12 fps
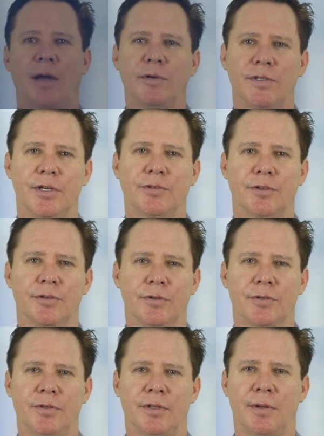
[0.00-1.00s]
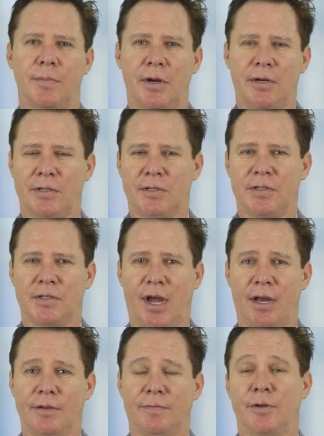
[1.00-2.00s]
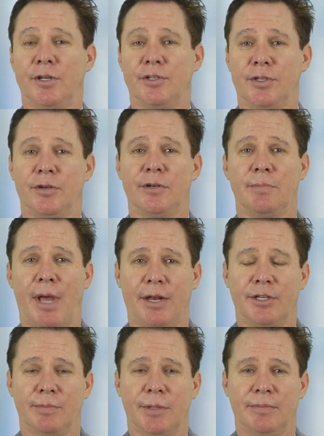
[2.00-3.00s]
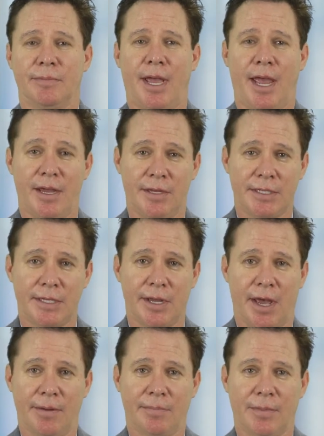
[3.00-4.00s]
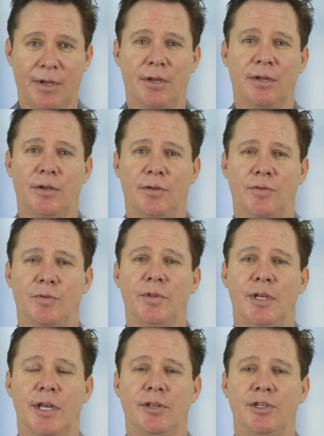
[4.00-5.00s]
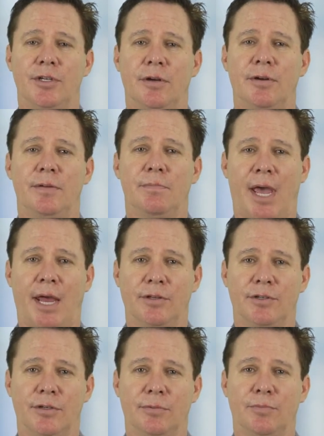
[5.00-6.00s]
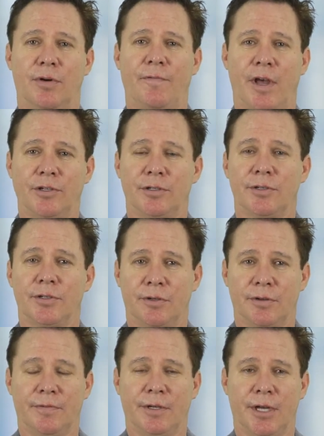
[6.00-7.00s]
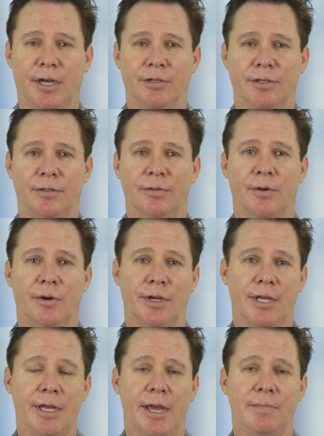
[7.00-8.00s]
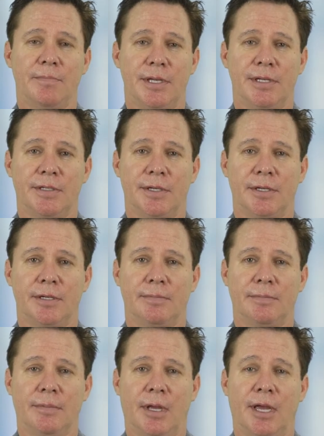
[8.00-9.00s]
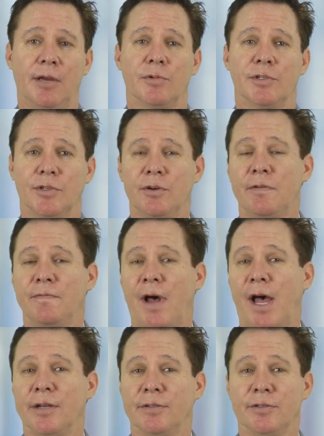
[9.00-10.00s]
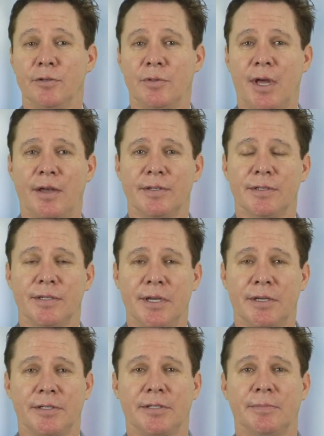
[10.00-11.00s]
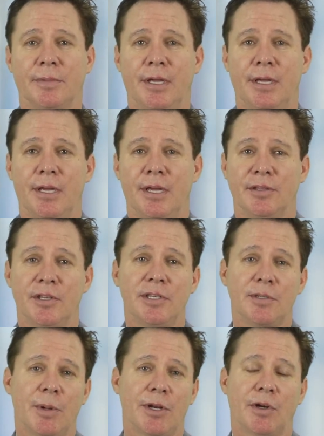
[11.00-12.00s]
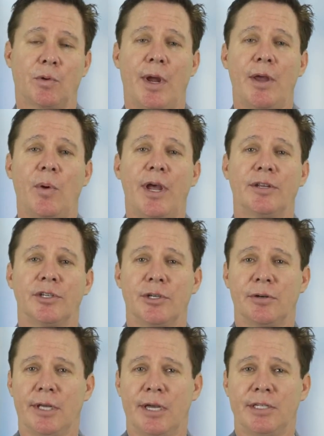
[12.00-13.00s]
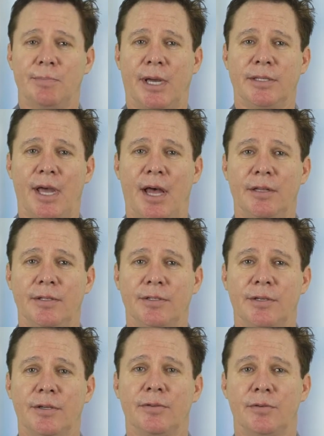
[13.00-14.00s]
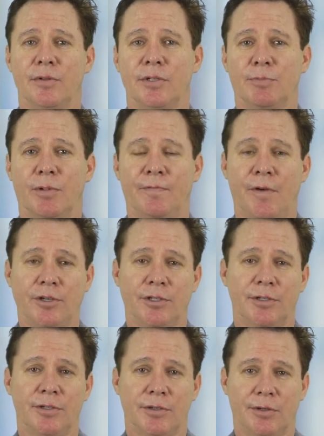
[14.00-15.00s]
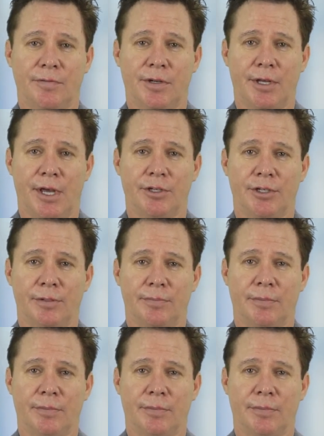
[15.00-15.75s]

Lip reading: I was introduced to the American Society for Engineering Management, ASEM, through the Engineering Manager Professional Certification, or EMPC, and was certified in 2006. This has been a great way to showcase my talents through this professional certification.